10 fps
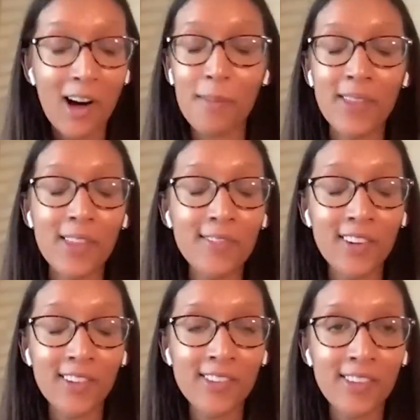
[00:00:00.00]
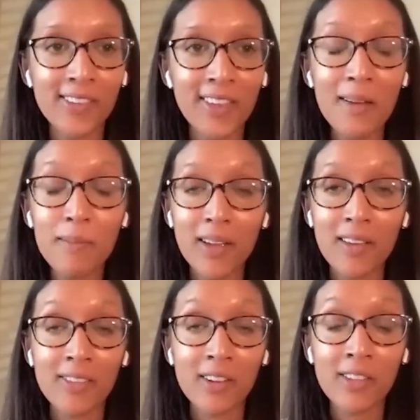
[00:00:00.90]
I'll be the first to say it
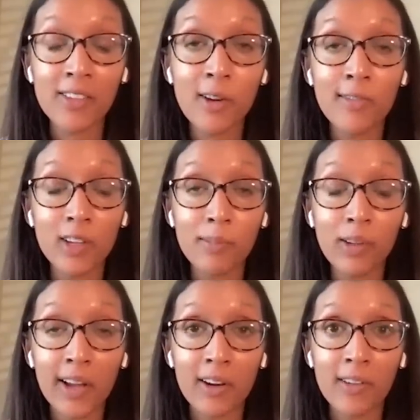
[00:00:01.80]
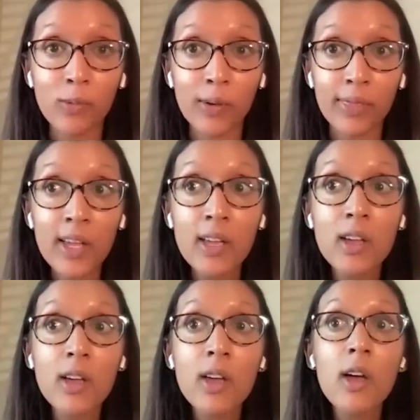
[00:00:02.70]
because there's so few players with it.